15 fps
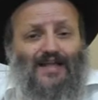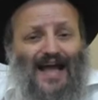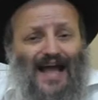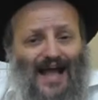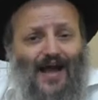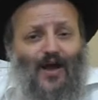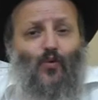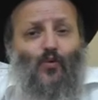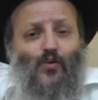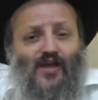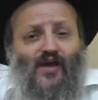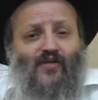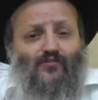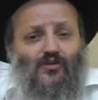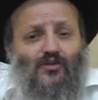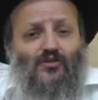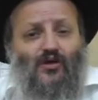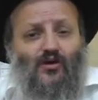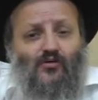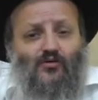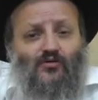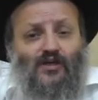how we have to
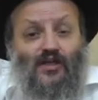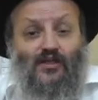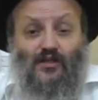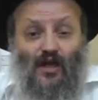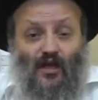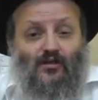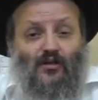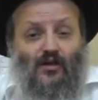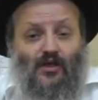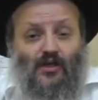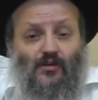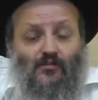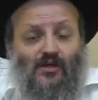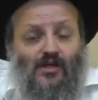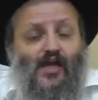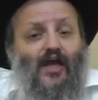know in that time,